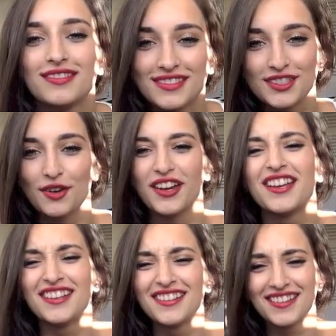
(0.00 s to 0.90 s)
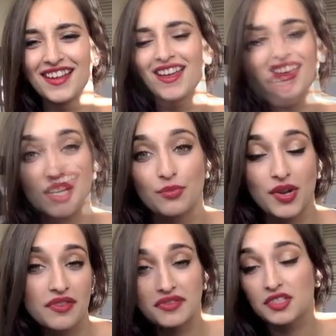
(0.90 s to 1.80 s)
Sorry. Begin
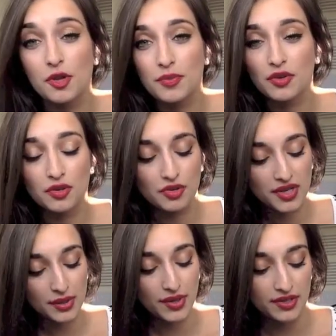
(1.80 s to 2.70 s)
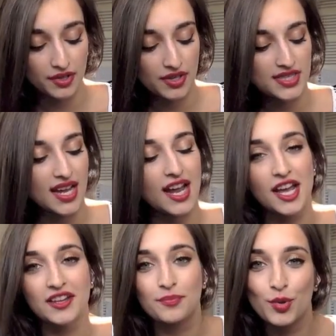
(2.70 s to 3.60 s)
with Soap and Glory, why not?
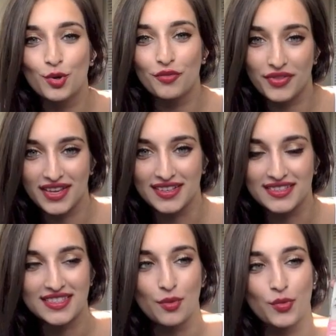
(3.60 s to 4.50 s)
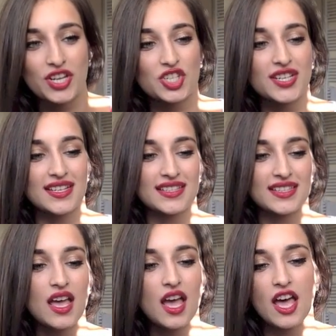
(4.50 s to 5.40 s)
I bought this, which is
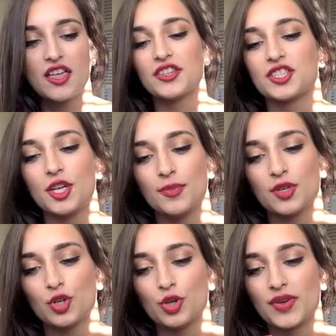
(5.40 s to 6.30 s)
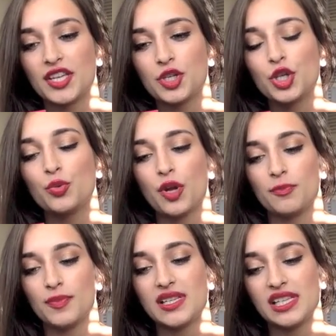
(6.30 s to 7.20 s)
the Soap and Glory You Won't
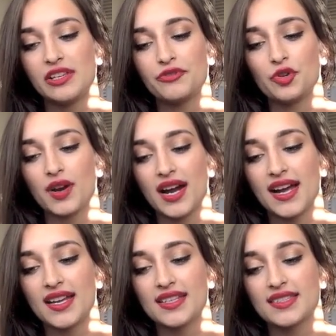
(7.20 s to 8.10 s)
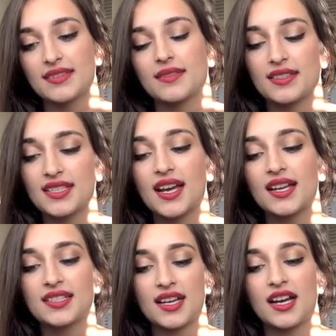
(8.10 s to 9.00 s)
Believe Your Eyes
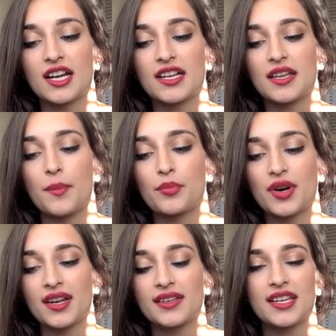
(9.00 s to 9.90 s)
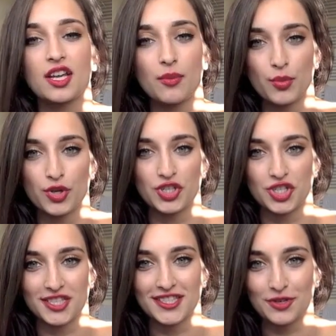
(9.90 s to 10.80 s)
Tired Eye Brightening Moisture
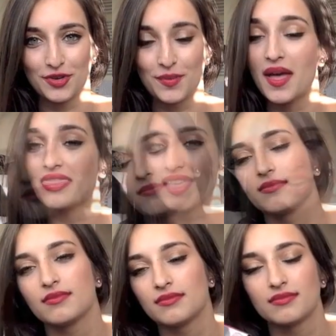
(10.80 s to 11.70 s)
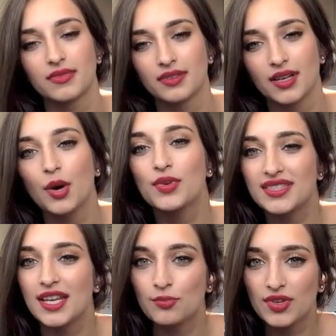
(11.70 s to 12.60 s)
Serum. Now, I wouldn't
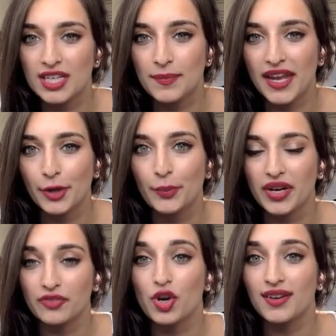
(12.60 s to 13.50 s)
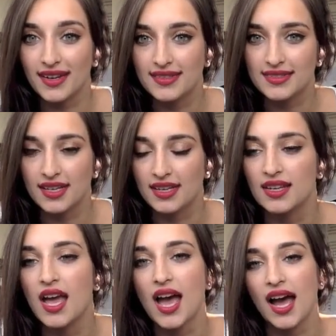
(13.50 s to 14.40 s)
say I'm really pale, but I've got light skin,
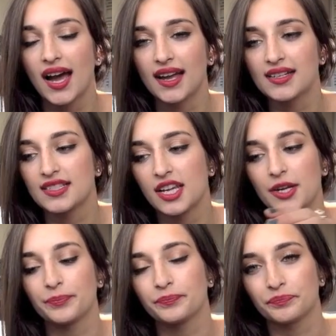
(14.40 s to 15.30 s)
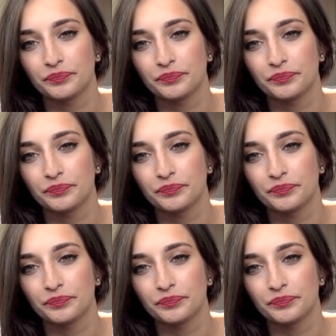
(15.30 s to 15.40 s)
and